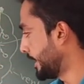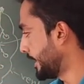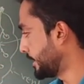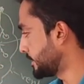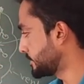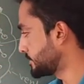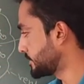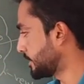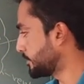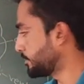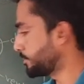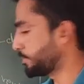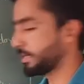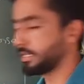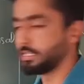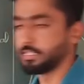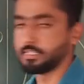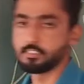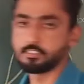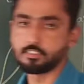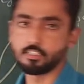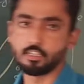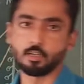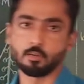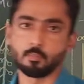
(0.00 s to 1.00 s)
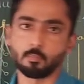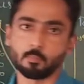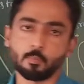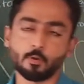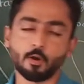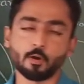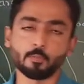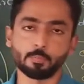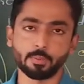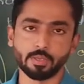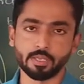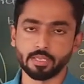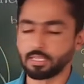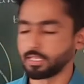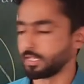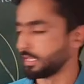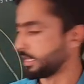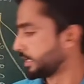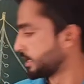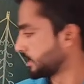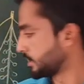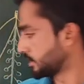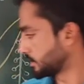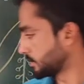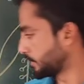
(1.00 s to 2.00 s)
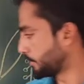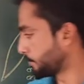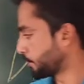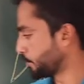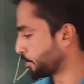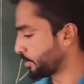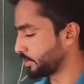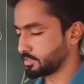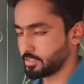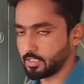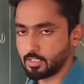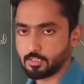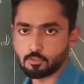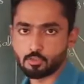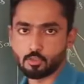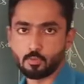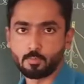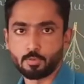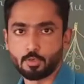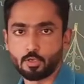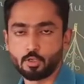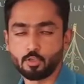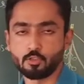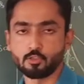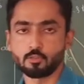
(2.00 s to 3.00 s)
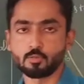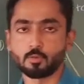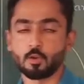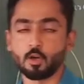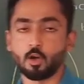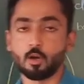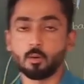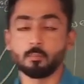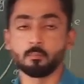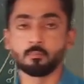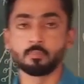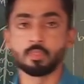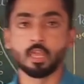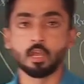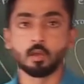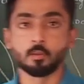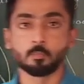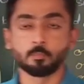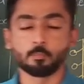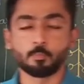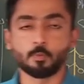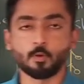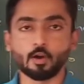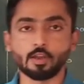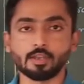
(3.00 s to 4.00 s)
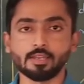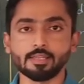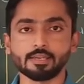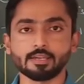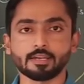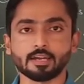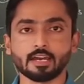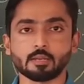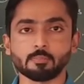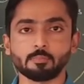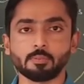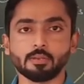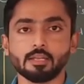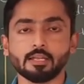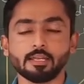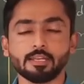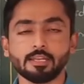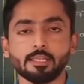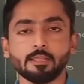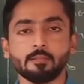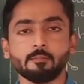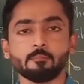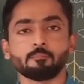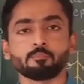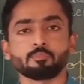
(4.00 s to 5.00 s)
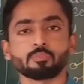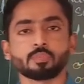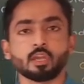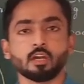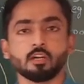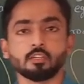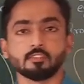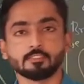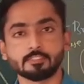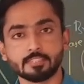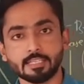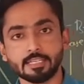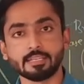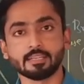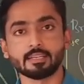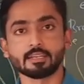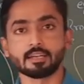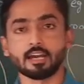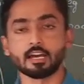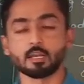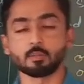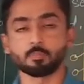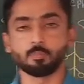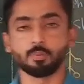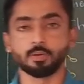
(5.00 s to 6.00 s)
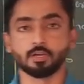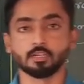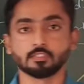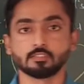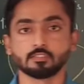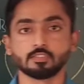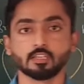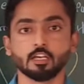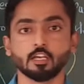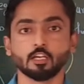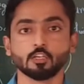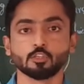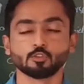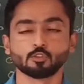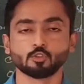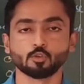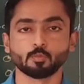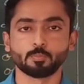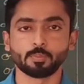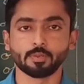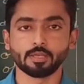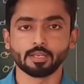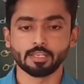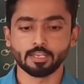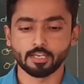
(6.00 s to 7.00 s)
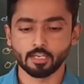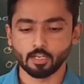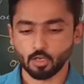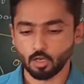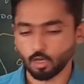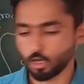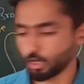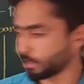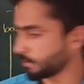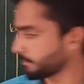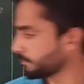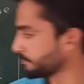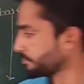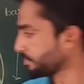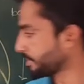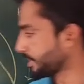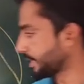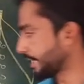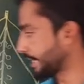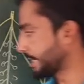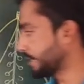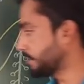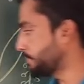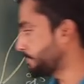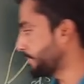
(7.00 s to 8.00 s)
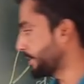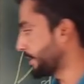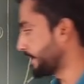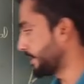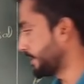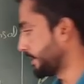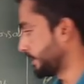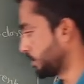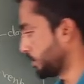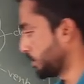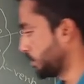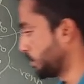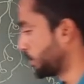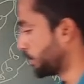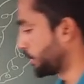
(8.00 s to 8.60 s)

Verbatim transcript: Example is poppy, and the fruit is also produced from polycarpillary, syncarpous, superior or inferior